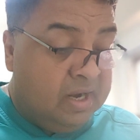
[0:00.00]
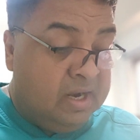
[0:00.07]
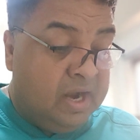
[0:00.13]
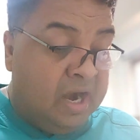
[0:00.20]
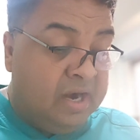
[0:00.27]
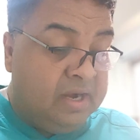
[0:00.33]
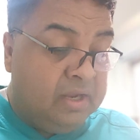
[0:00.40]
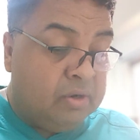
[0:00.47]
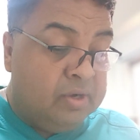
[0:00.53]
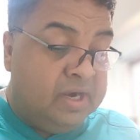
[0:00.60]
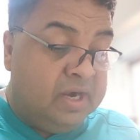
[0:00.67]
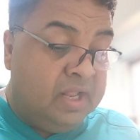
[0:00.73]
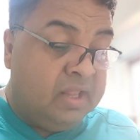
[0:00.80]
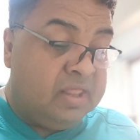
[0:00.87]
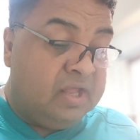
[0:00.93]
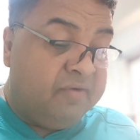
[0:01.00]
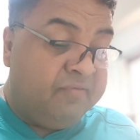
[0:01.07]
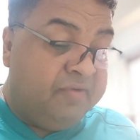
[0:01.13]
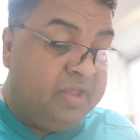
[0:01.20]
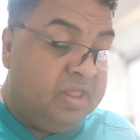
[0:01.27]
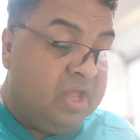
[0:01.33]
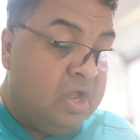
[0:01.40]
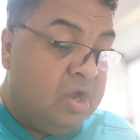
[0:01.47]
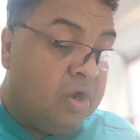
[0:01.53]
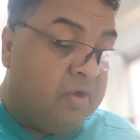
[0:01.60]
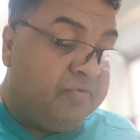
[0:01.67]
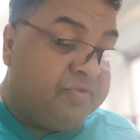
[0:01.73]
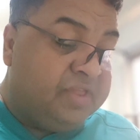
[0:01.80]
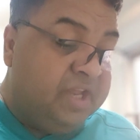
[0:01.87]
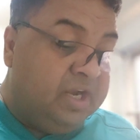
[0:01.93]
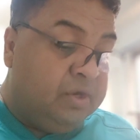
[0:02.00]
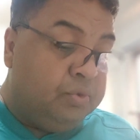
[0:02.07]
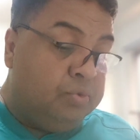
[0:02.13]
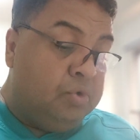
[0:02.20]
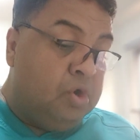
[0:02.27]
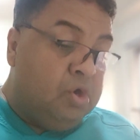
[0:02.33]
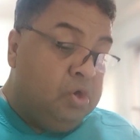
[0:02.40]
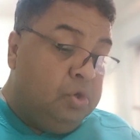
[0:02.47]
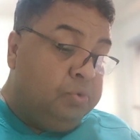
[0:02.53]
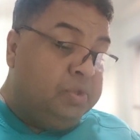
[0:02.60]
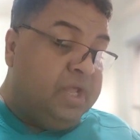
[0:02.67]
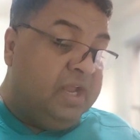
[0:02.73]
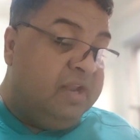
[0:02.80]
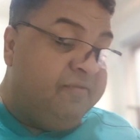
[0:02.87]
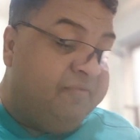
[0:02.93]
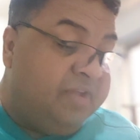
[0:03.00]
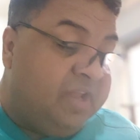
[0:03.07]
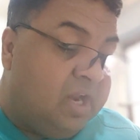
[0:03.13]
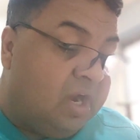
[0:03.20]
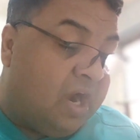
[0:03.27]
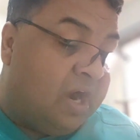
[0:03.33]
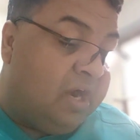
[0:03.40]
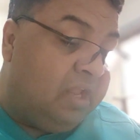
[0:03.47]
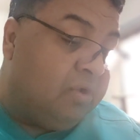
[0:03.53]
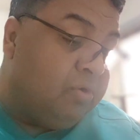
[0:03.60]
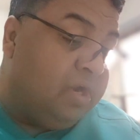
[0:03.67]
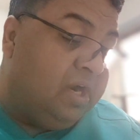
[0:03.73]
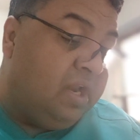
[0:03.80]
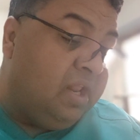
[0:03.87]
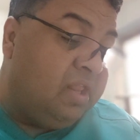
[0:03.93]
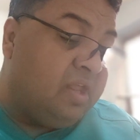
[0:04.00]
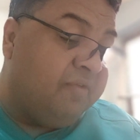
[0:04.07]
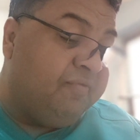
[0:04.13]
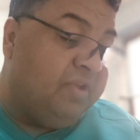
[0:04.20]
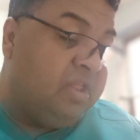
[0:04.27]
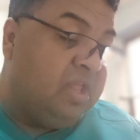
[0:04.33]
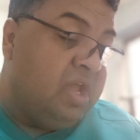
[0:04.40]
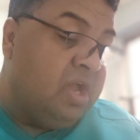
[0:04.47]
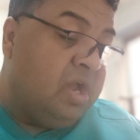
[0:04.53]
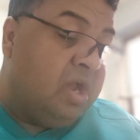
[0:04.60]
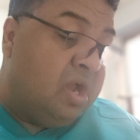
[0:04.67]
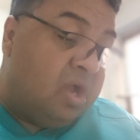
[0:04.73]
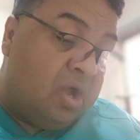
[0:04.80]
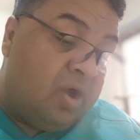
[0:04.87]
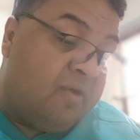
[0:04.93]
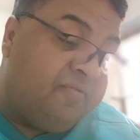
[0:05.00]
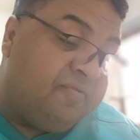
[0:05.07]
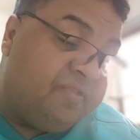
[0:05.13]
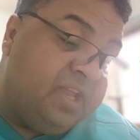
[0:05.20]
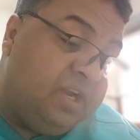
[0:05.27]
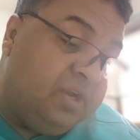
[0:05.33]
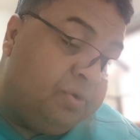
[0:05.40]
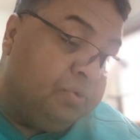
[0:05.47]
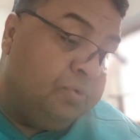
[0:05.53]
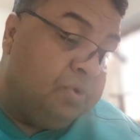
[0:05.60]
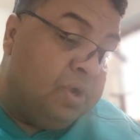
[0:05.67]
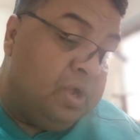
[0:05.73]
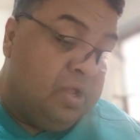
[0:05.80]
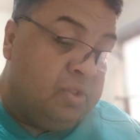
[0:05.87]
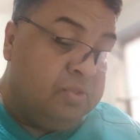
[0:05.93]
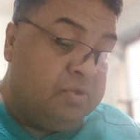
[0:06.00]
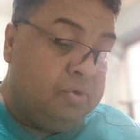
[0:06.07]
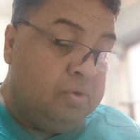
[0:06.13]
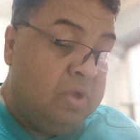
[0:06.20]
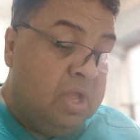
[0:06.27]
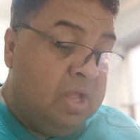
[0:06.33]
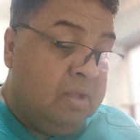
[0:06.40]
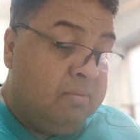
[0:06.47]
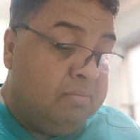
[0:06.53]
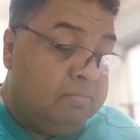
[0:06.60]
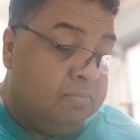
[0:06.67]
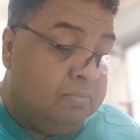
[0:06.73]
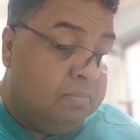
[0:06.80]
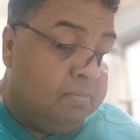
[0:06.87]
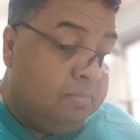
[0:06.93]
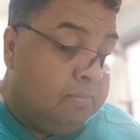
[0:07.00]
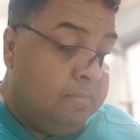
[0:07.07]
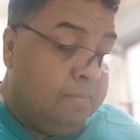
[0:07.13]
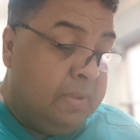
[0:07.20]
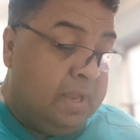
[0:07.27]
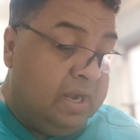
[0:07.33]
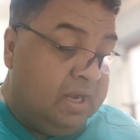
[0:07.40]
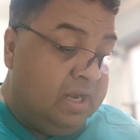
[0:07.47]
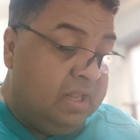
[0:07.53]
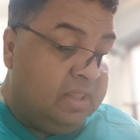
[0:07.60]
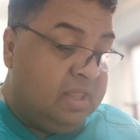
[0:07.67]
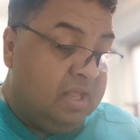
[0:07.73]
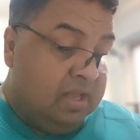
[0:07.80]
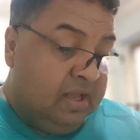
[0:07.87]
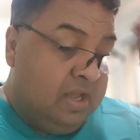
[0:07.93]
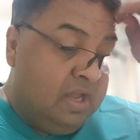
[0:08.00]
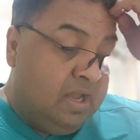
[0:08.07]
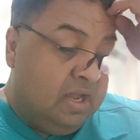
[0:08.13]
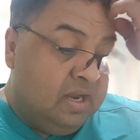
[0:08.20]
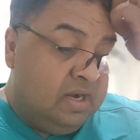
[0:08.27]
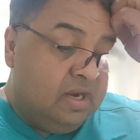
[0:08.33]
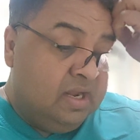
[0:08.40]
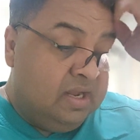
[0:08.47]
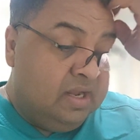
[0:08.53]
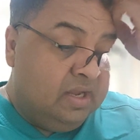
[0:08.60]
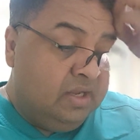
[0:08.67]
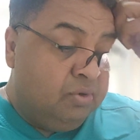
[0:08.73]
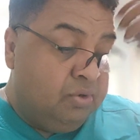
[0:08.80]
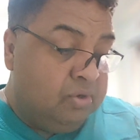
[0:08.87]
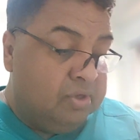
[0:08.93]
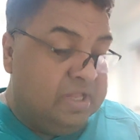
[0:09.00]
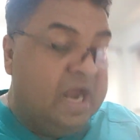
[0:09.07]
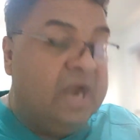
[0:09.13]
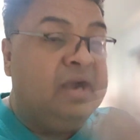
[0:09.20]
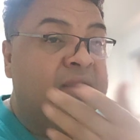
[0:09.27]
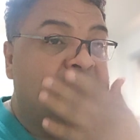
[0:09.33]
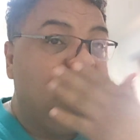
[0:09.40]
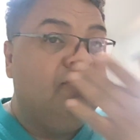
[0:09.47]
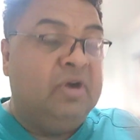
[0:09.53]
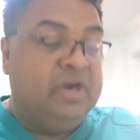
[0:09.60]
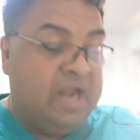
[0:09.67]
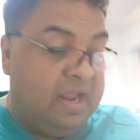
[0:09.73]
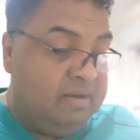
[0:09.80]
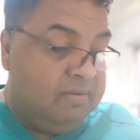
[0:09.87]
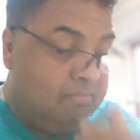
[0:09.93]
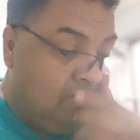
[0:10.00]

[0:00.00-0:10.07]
articulating surface of C2 to the inferior articulating surface of C2. So it is, you know that what I